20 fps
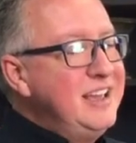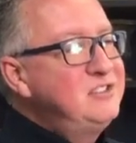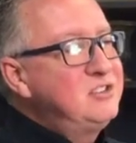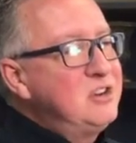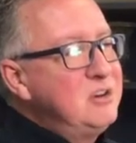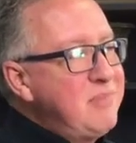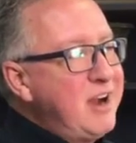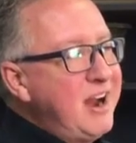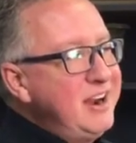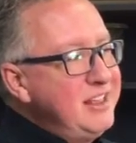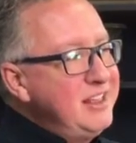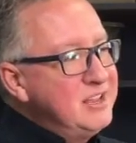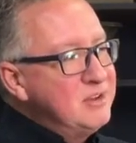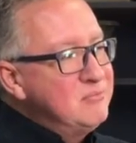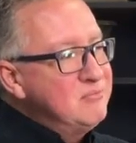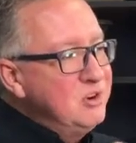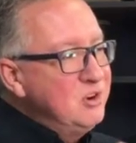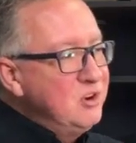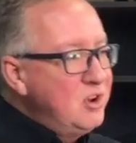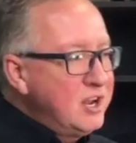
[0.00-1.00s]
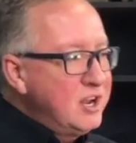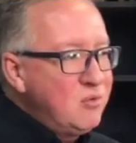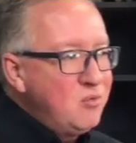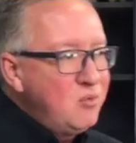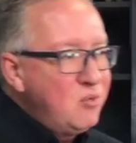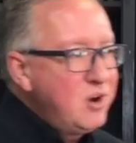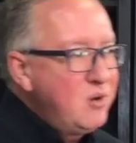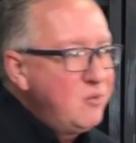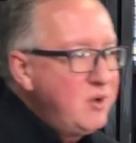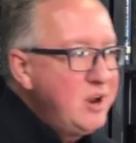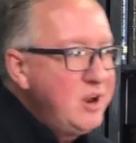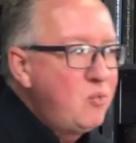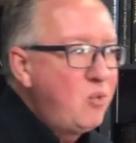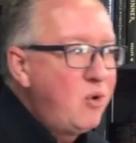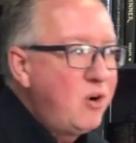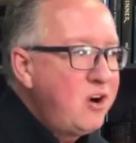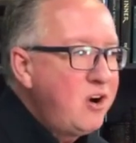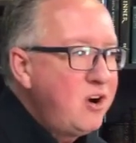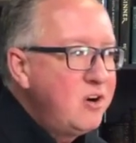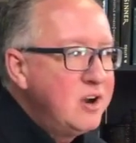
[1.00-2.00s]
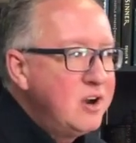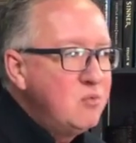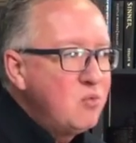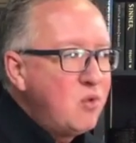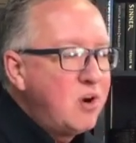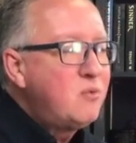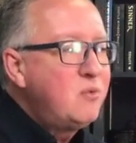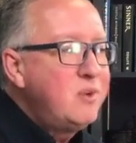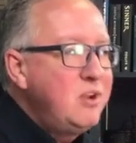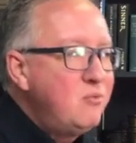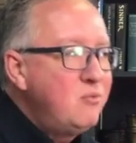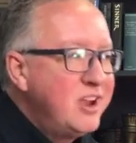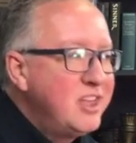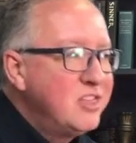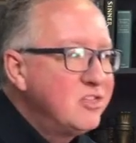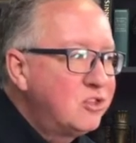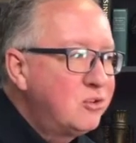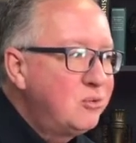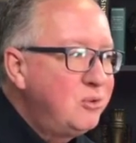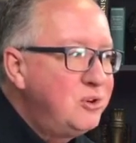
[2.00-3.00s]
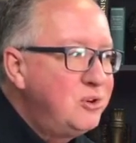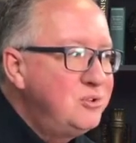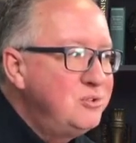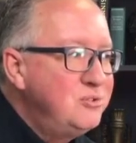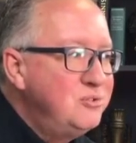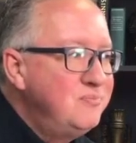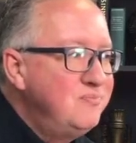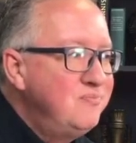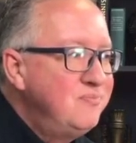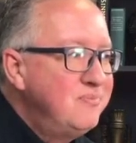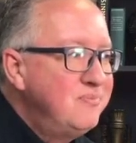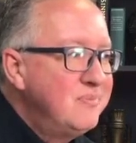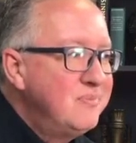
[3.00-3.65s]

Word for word: He's reminding them, look at where we were and what we went through.